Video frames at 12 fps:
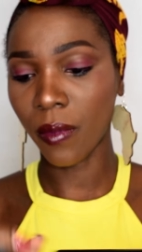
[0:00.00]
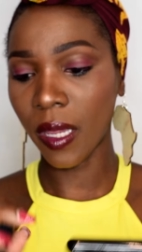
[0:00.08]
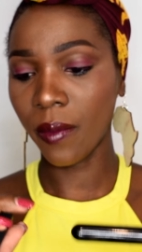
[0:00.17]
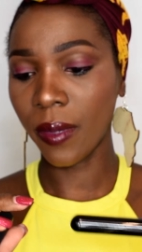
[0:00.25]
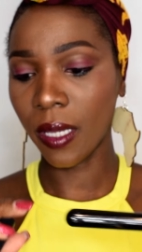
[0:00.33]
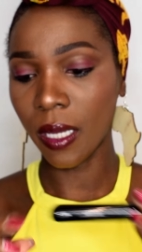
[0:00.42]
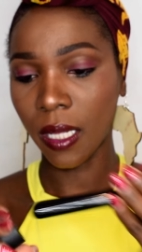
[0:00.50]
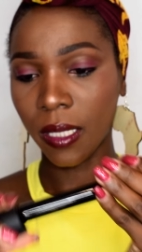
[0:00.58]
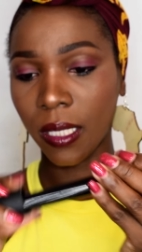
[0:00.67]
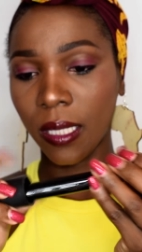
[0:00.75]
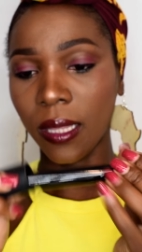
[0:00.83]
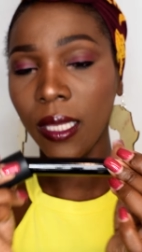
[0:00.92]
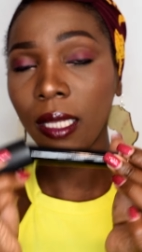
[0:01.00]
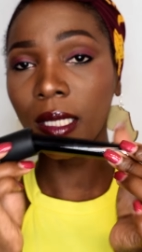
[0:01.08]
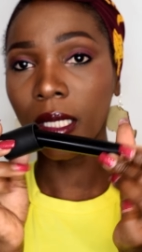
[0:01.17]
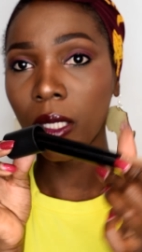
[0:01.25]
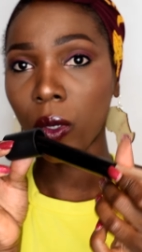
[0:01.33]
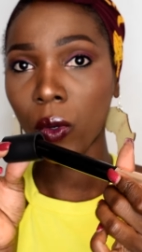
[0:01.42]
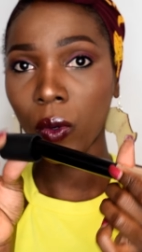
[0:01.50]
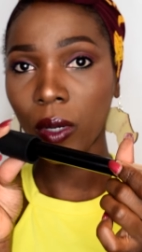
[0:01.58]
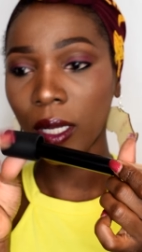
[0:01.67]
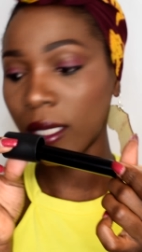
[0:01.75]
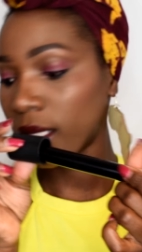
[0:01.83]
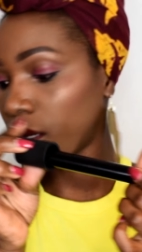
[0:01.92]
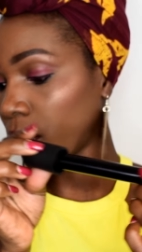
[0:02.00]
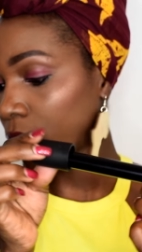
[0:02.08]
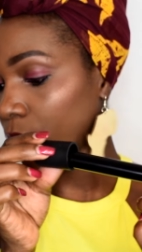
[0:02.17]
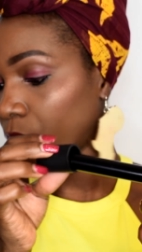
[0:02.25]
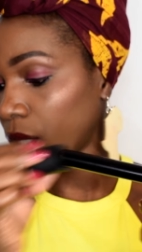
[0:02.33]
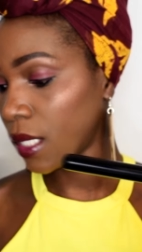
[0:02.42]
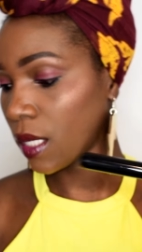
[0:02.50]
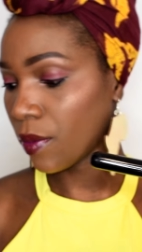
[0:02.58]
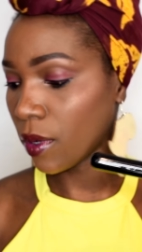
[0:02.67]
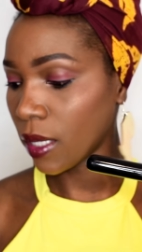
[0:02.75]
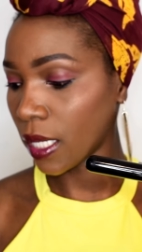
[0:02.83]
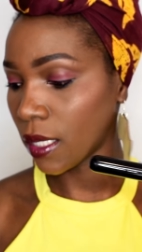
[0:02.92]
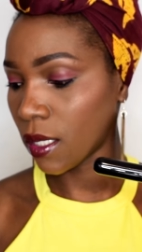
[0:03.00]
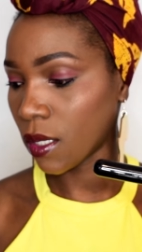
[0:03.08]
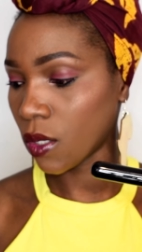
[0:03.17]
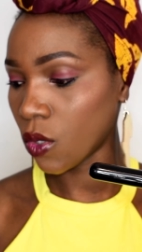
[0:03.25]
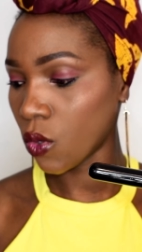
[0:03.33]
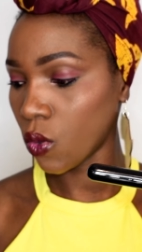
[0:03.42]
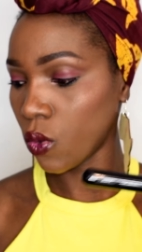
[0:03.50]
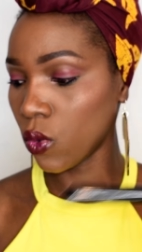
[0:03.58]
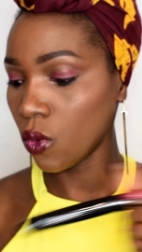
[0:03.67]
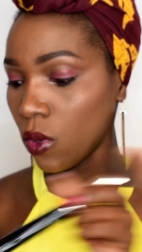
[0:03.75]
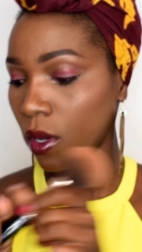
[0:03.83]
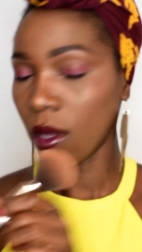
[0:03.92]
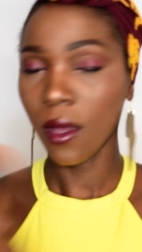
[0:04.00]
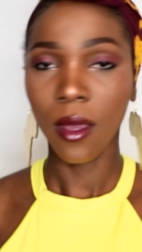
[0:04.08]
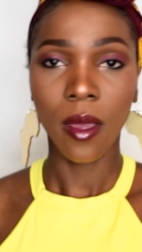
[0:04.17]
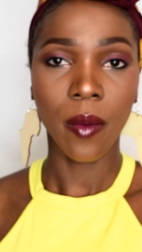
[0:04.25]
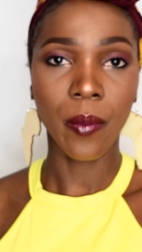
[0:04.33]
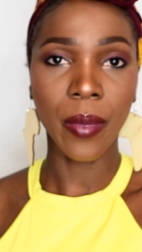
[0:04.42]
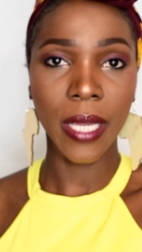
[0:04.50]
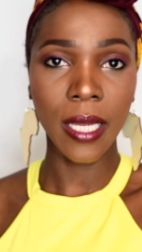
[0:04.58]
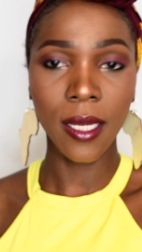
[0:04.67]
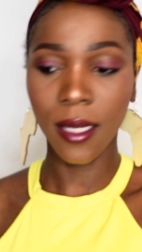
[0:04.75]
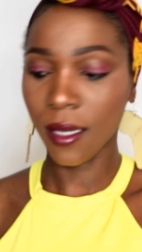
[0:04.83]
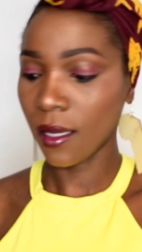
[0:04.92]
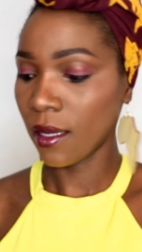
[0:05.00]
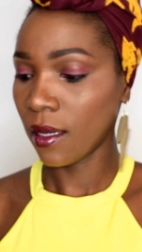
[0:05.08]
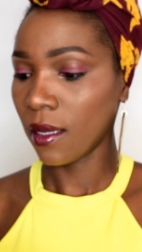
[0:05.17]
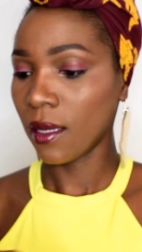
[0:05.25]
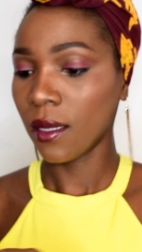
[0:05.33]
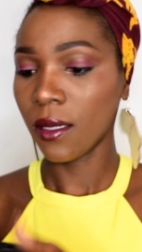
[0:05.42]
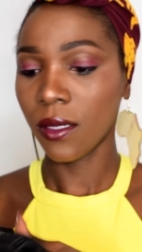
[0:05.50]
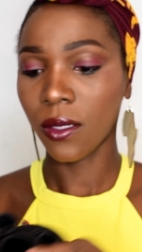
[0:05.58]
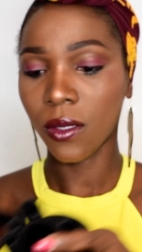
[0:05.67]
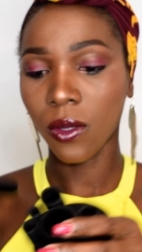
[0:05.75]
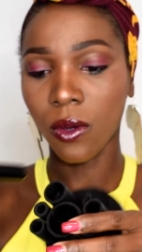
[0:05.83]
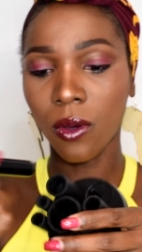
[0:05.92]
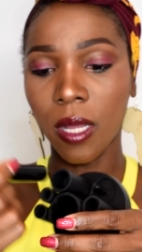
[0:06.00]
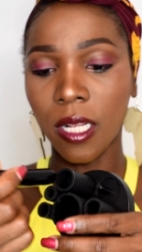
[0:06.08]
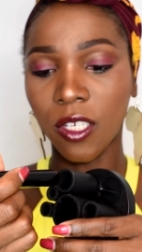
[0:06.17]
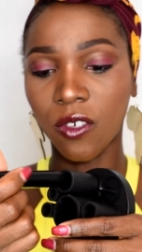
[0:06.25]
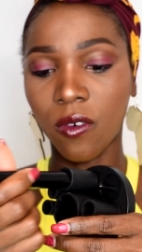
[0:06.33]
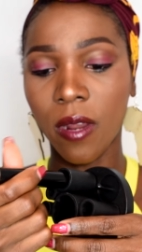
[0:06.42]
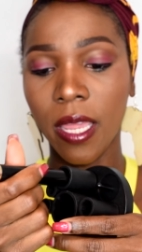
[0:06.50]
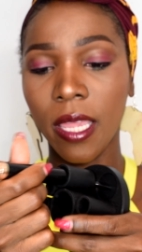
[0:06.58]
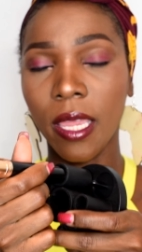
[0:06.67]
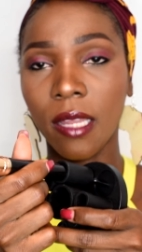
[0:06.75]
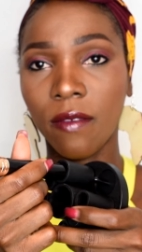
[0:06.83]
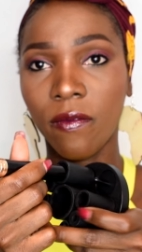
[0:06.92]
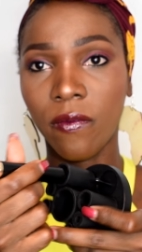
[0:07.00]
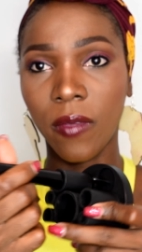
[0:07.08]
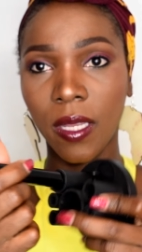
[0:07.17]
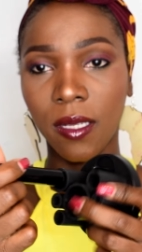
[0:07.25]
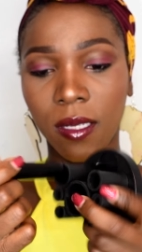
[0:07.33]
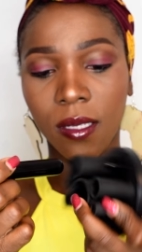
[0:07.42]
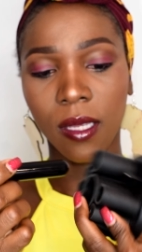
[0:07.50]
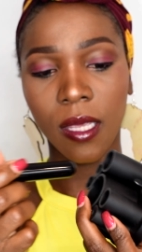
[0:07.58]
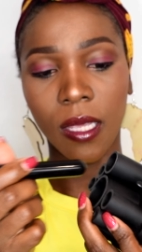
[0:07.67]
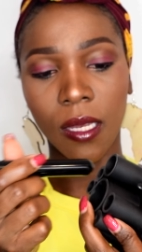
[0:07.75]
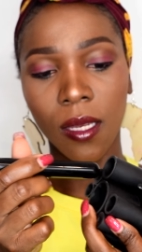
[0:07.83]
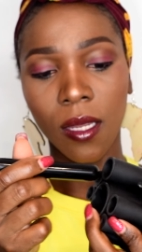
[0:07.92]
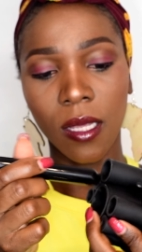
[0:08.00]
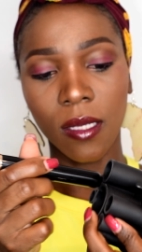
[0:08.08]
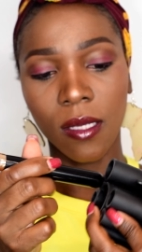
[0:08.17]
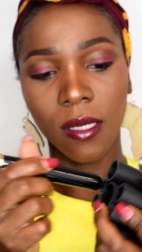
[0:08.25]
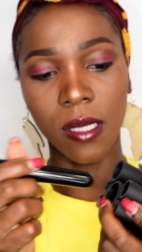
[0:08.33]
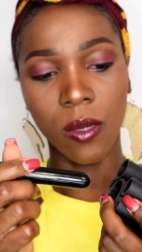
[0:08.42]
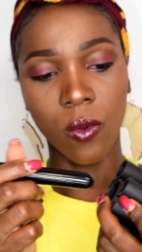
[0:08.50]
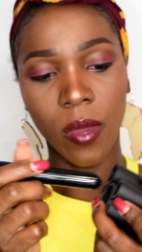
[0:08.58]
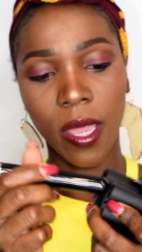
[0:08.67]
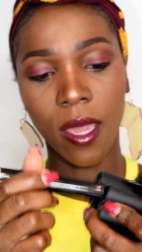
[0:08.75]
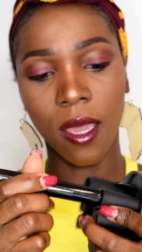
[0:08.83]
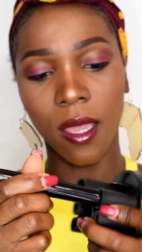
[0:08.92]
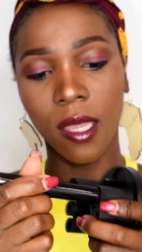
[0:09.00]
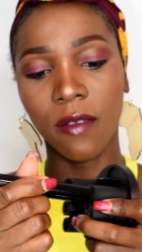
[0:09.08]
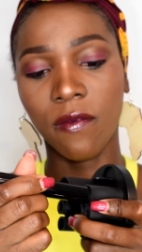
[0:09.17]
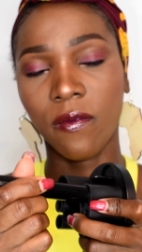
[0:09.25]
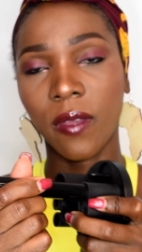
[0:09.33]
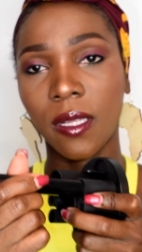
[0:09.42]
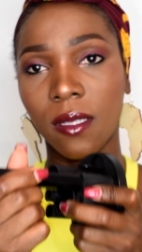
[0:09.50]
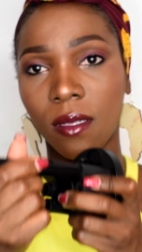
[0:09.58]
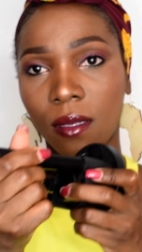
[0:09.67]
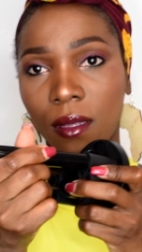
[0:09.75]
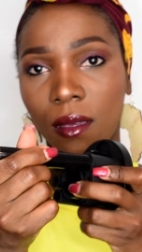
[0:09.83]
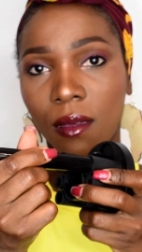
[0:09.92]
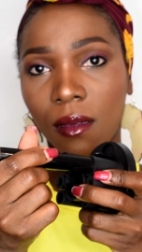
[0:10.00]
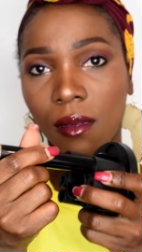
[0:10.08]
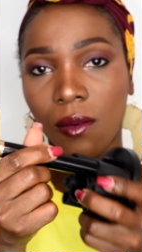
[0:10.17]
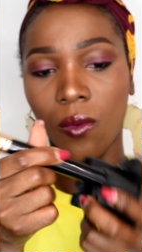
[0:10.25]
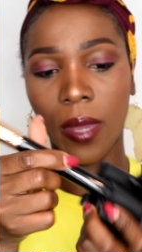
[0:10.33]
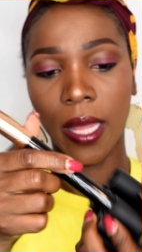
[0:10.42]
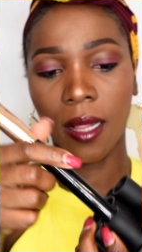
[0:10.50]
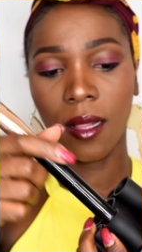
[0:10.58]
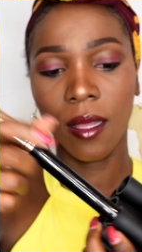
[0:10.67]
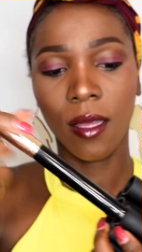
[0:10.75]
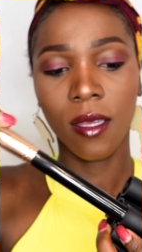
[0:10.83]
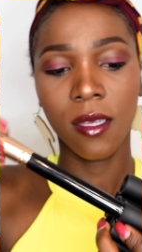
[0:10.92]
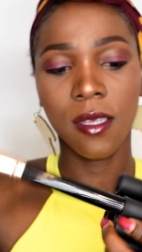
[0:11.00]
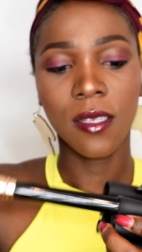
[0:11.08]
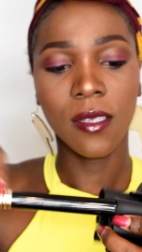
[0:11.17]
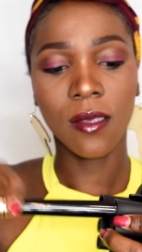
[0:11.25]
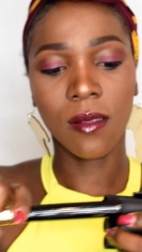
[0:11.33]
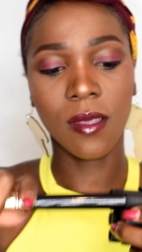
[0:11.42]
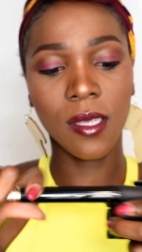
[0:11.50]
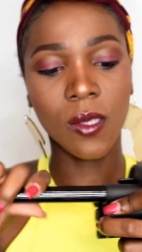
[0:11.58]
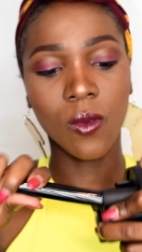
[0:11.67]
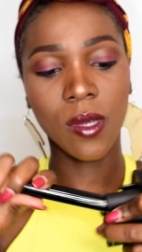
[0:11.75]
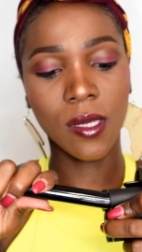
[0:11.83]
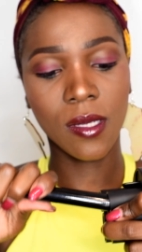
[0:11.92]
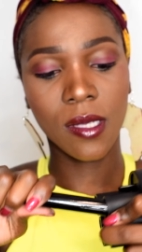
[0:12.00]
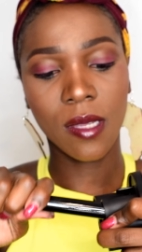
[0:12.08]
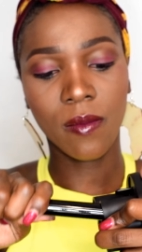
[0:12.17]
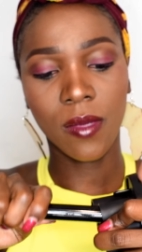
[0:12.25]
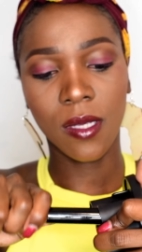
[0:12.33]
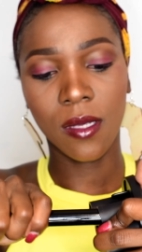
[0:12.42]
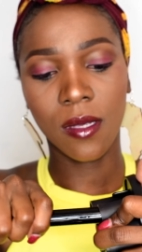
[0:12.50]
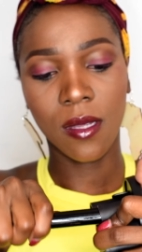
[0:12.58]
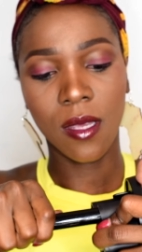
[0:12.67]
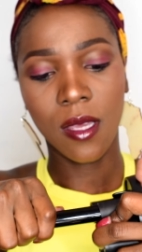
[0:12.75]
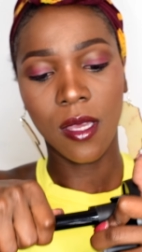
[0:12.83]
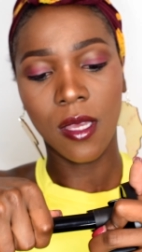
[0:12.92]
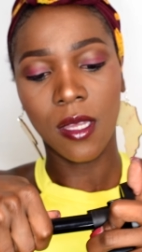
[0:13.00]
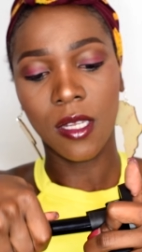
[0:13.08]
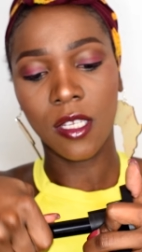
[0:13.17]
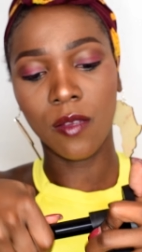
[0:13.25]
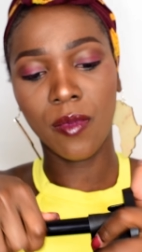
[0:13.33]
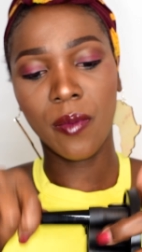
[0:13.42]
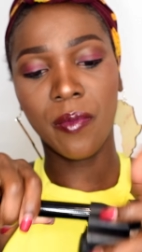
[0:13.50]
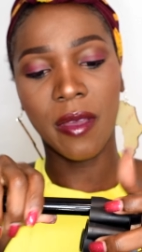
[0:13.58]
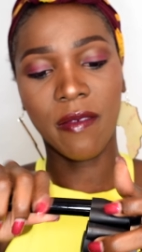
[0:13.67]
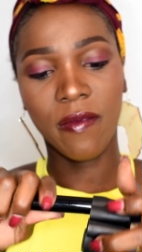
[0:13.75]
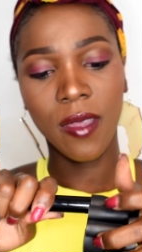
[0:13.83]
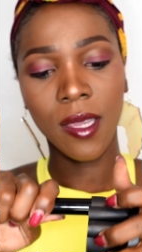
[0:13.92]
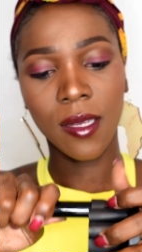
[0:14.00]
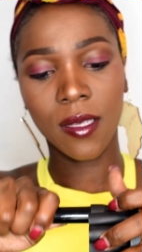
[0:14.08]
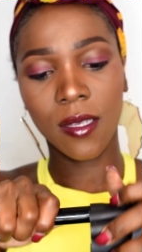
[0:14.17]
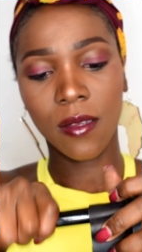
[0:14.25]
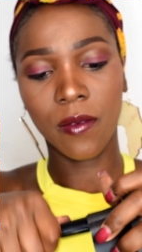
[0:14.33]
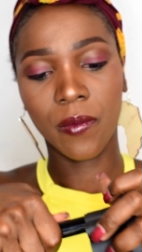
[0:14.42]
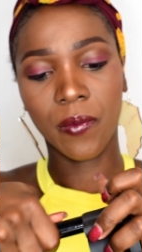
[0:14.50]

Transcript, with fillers: maybe I'll need this no it's not possible that's too big so I'll try and fit it in and see where it fits well so this one seems to be perfect